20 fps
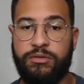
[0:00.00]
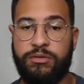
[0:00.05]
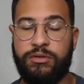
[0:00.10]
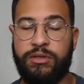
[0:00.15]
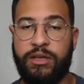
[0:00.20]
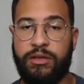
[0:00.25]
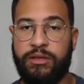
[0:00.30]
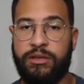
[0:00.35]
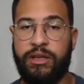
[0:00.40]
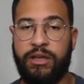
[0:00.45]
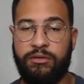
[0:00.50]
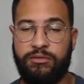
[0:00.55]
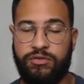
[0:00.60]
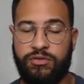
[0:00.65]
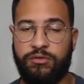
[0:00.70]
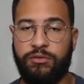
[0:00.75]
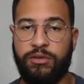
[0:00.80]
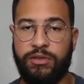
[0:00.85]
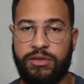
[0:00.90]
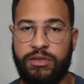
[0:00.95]
They
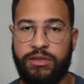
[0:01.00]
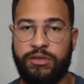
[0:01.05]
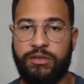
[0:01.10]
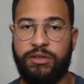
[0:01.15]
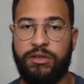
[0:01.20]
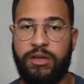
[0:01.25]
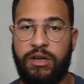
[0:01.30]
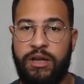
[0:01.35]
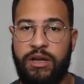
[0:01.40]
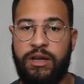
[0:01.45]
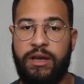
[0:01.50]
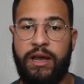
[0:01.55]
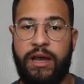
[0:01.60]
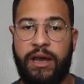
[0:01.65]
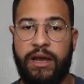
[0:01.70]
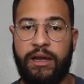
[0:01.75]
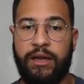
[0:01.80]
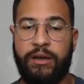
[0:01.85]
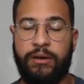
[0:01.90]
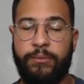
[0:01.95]
truly did.
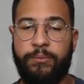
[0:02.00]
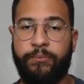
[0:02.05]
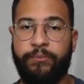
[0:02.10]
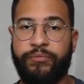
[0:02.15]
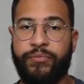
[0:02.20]
And